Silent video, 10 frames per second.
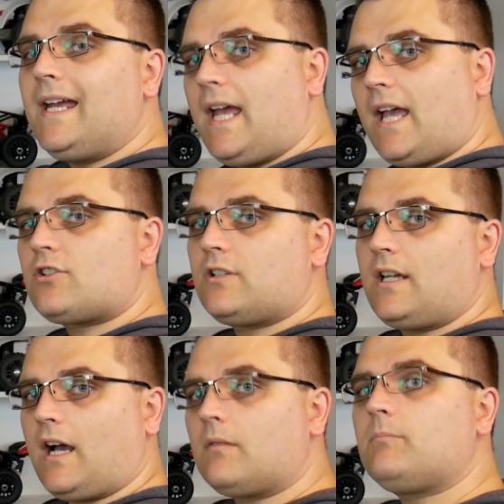actually
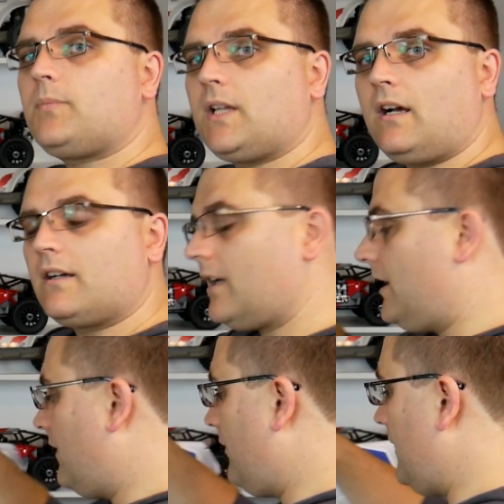unplug
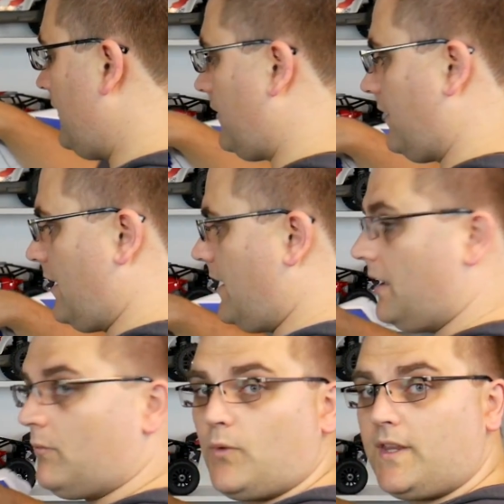this
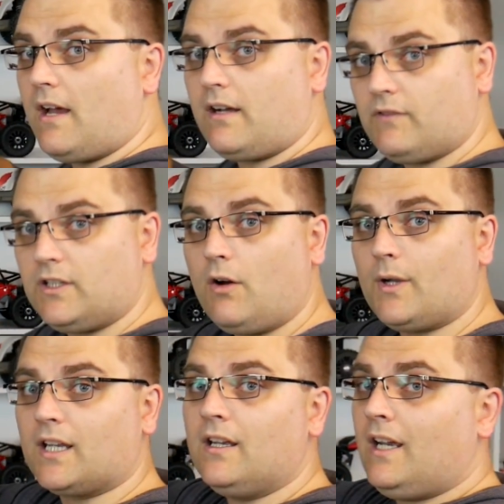without even
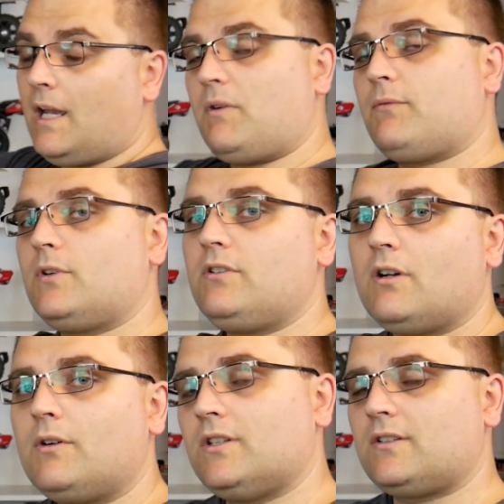knowing. And before you
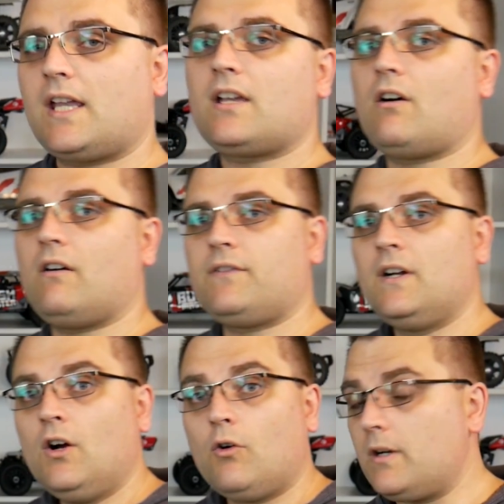know it, you take off,
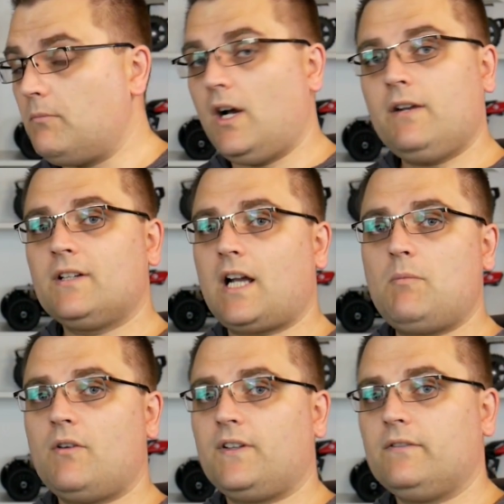or it might even come
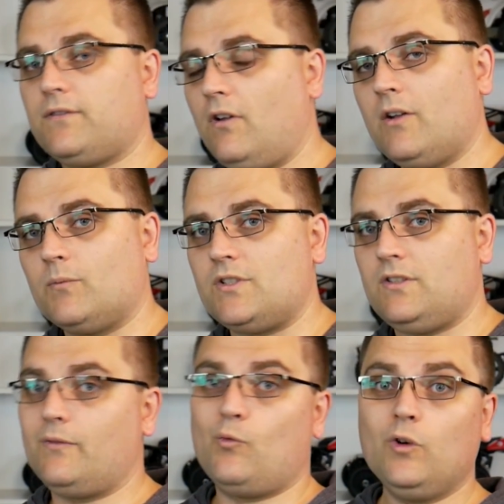off in flight, which
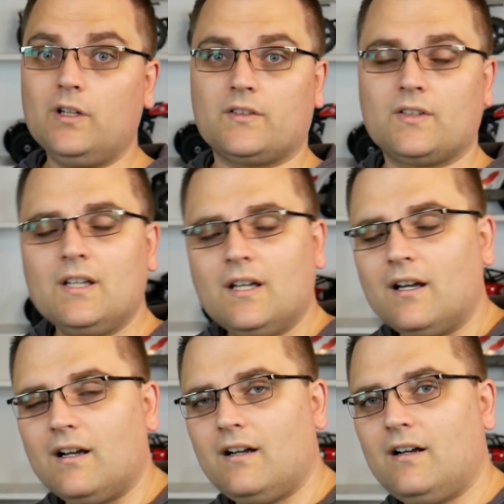is even worse.
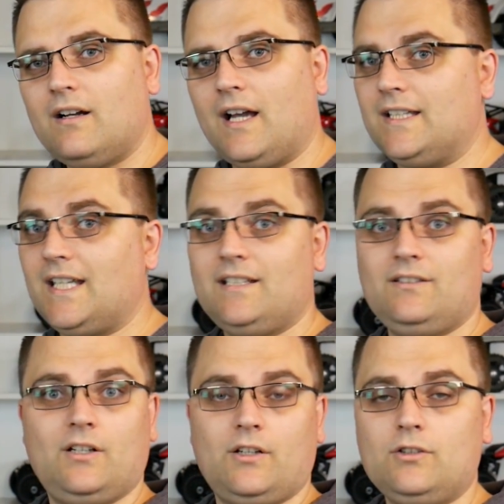And then,
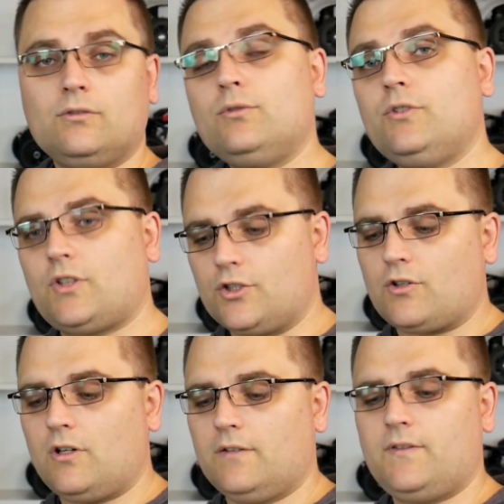you know, you lose
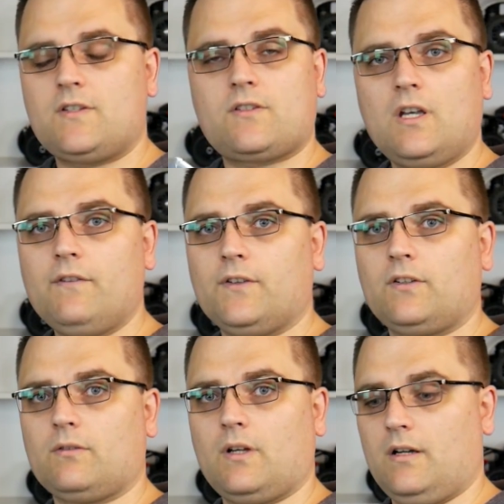control of this
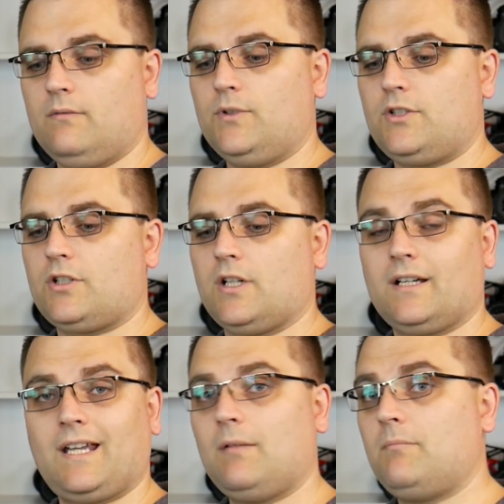surface, which
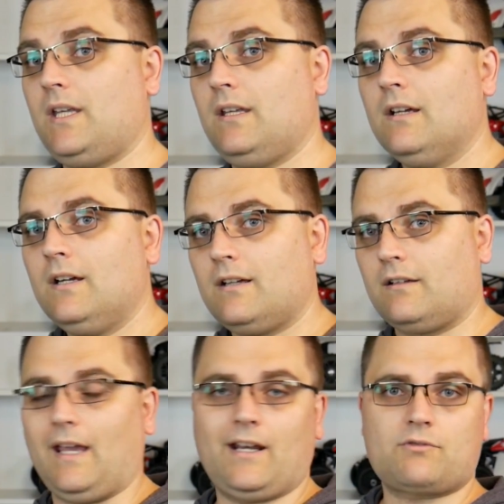can be
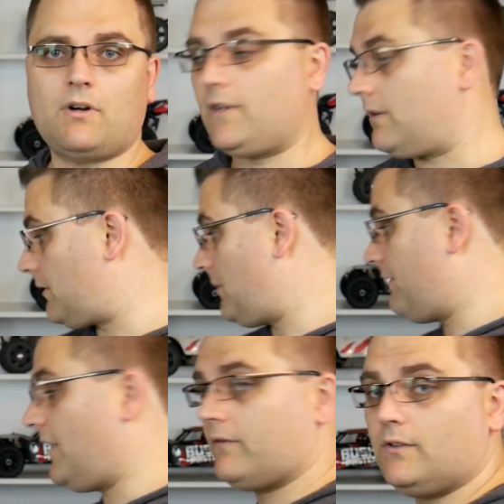catastrophic. As a matter of
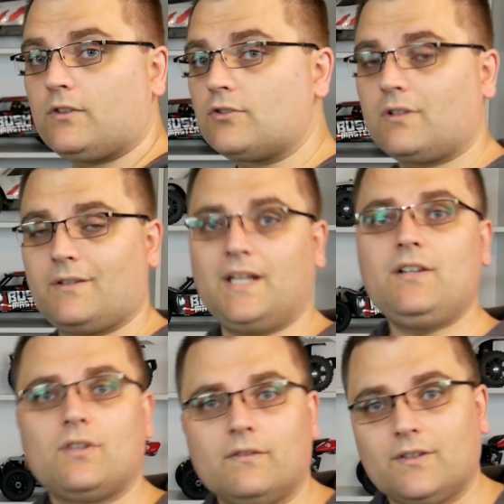fact, if you lose control of any
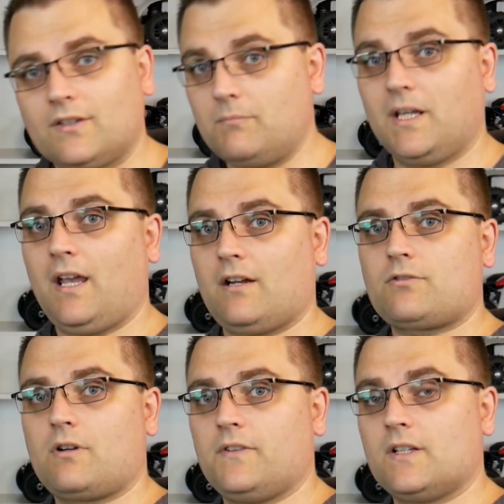surface, it can be
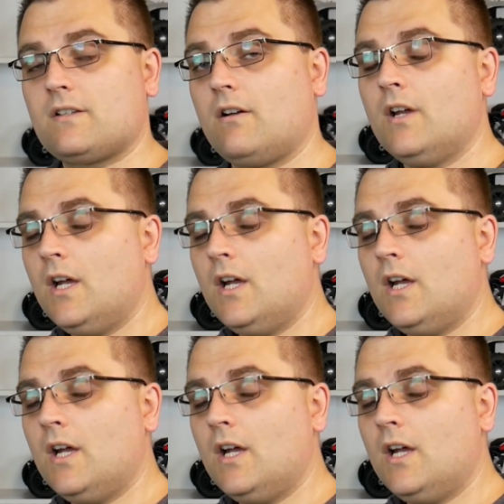catastrophic. So